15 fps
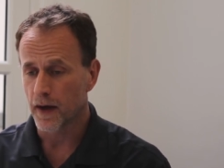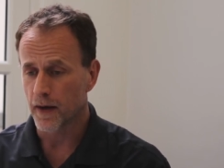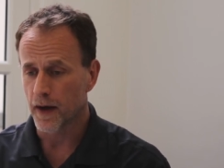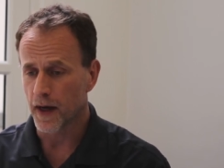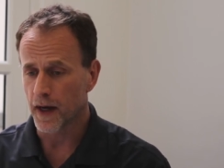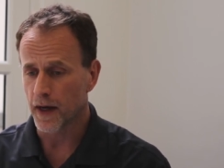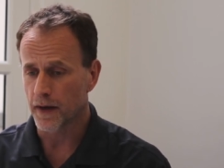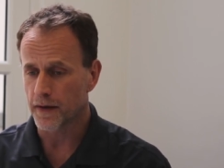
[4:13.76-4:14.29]

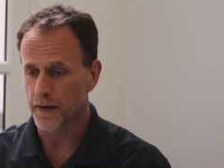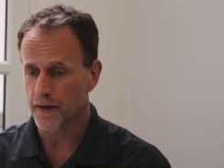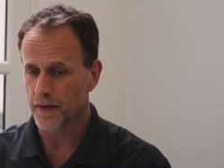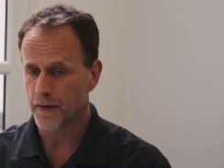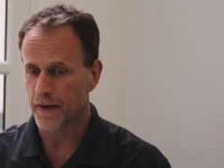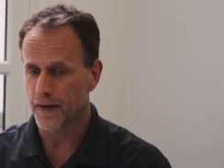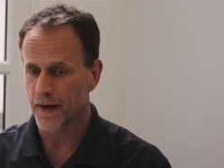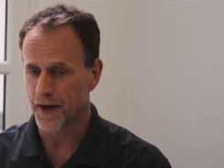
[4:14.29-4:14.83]
and
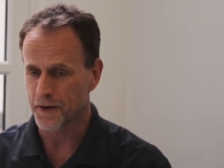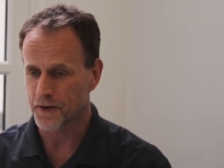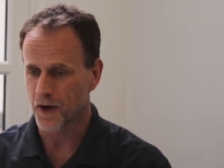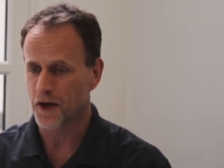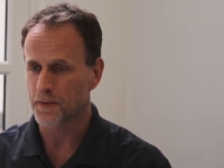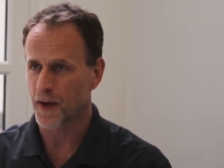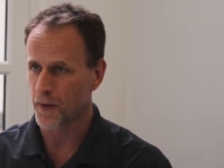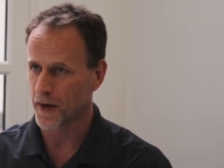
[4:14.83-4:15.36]
I
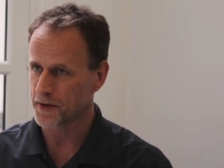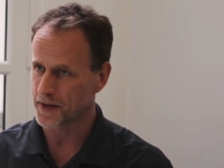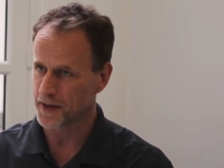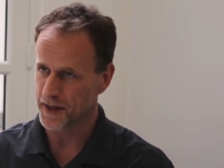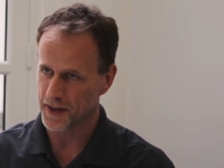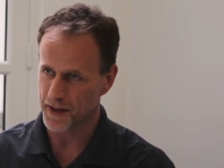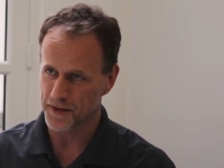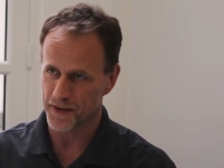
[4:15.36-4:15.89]
talked my way into
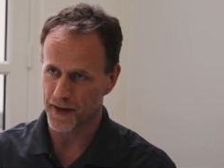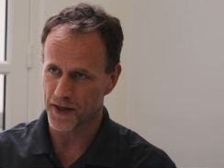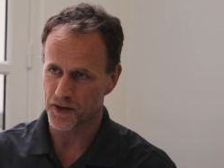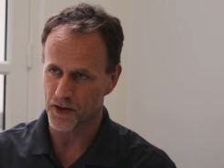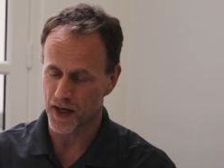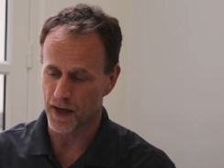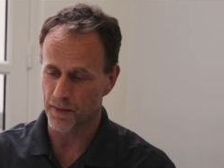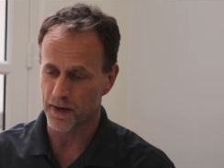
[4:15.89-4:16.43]
getting into that
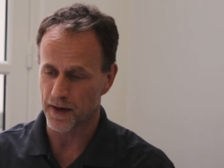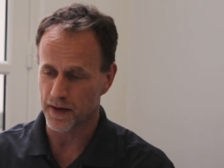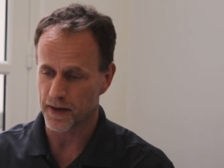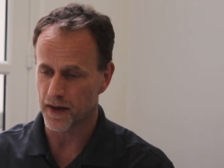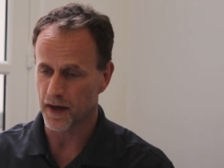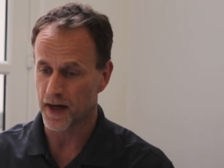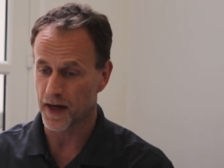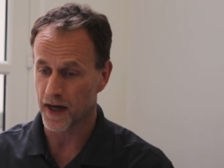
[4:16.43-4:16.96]
job,
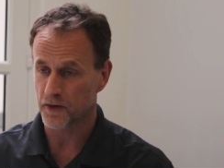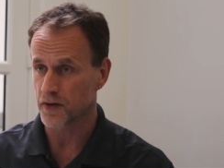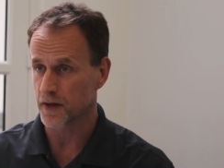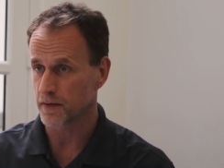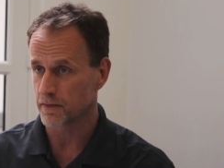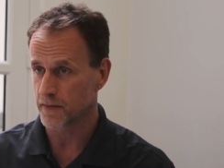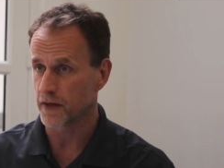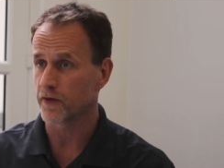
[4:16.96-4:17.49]
and I
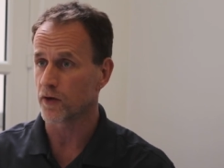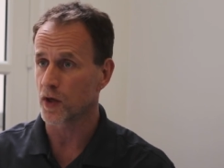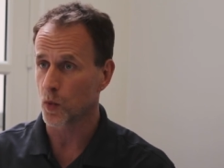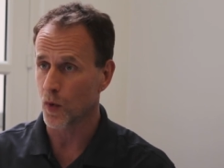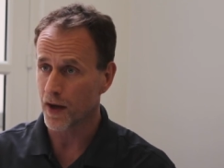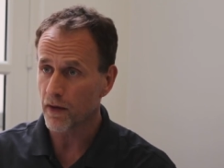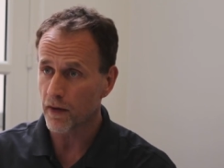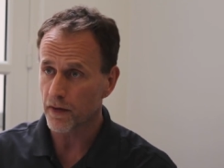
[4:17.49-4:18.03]
actually did very
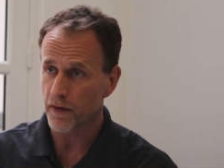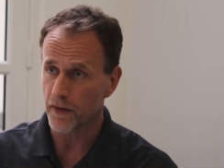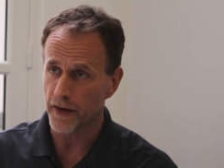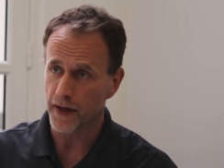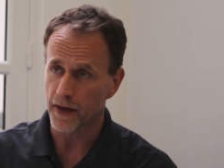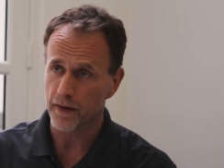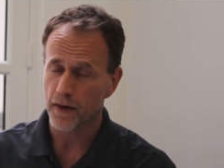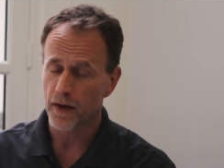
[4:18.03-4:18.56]
well
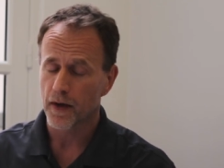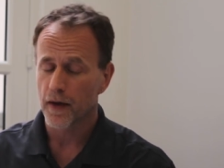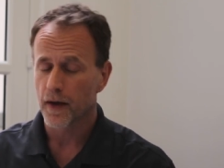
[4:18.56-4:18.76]
there.